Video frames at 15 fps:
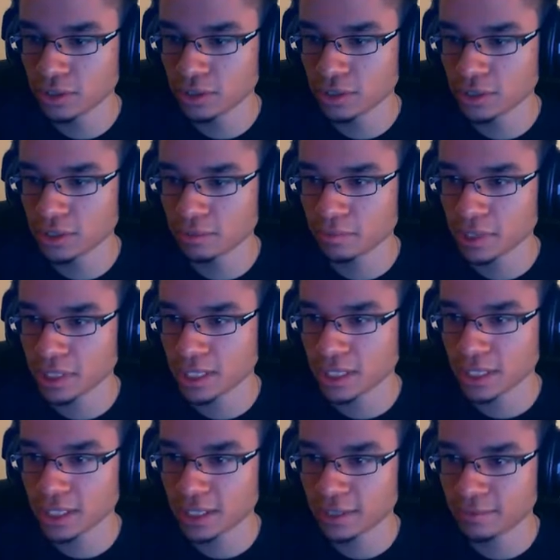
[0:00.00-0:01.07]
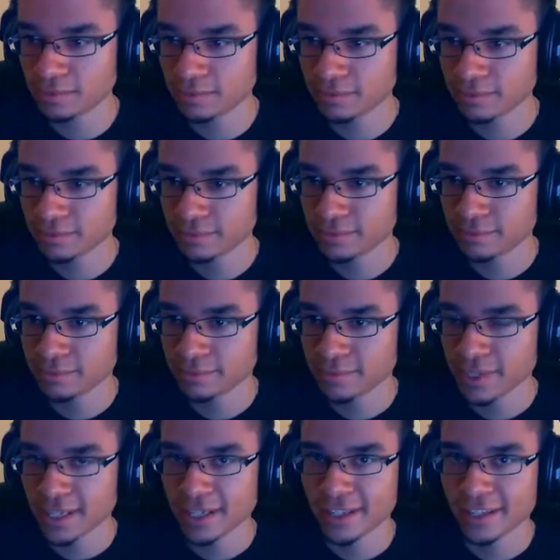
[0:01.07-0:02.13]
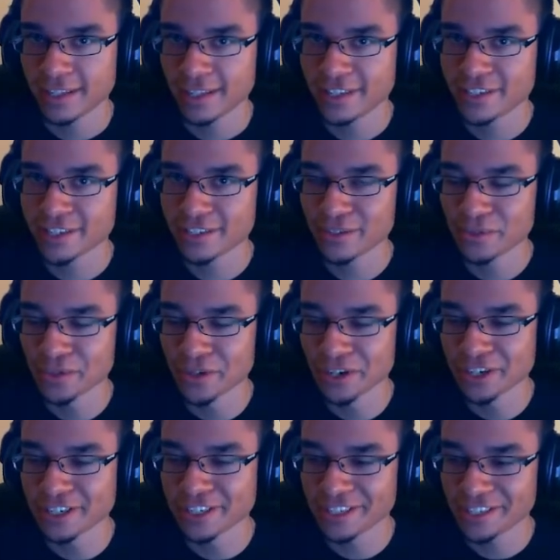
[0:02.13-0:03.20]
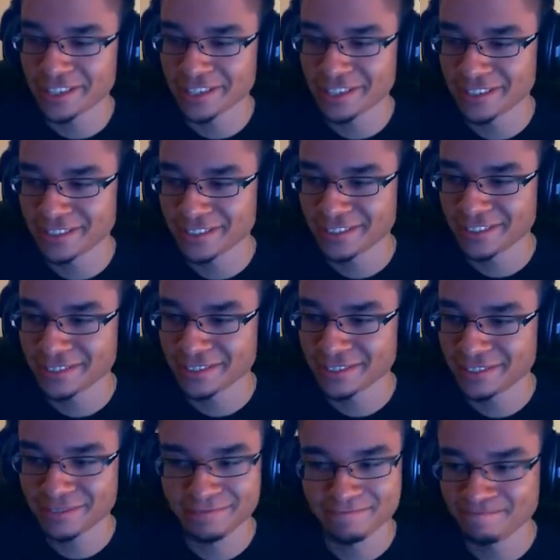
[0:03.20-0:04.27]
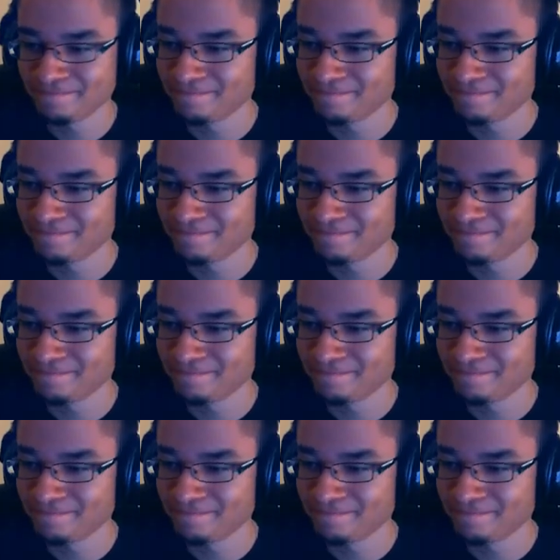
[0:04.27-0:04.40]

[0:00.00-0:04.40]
Oh my god. Oh this is the worst. Navigation For idiots.